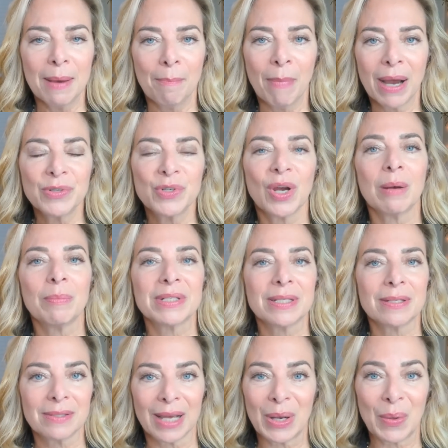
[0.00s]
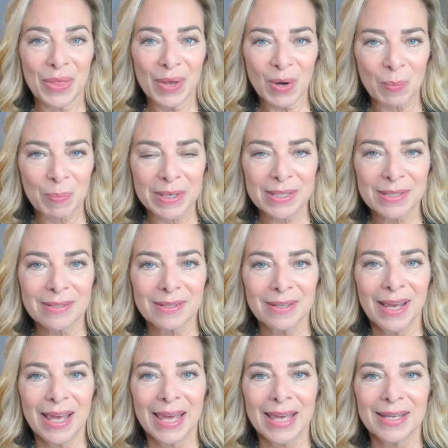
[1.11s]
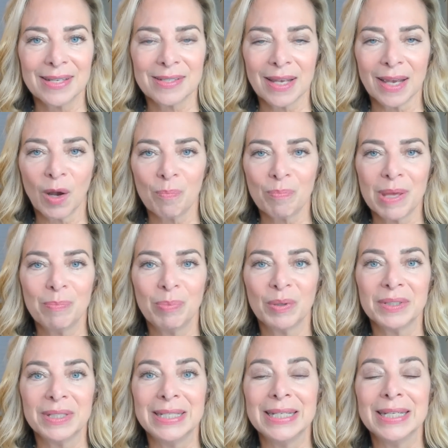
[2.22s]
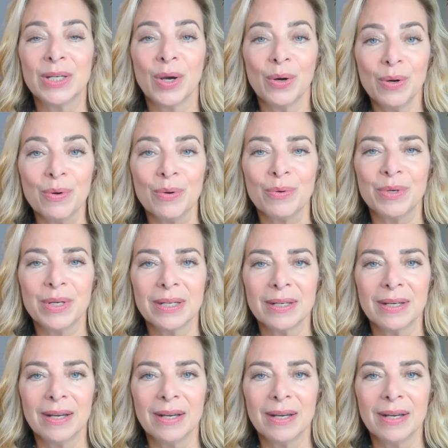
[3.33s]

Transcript: My job as a psychotherapist is to help people decode